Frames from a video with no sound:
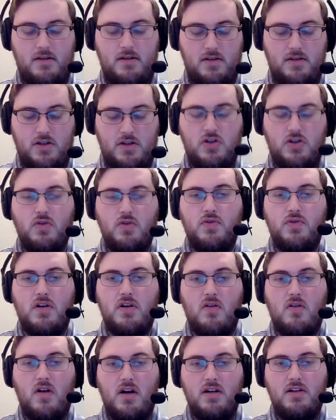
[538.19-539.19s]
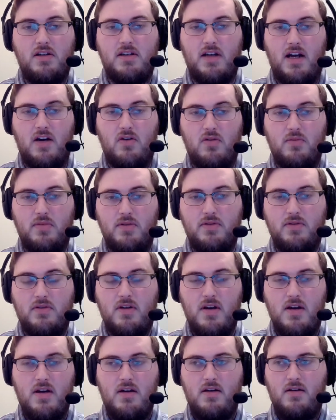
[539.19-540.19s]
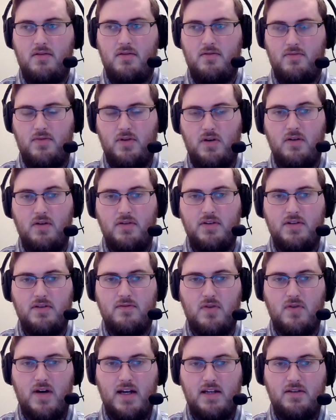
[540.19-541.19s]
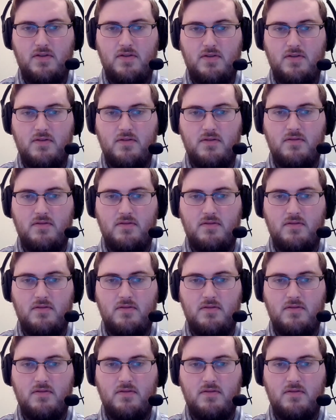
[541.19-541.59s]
these children are undesirables regardless of race,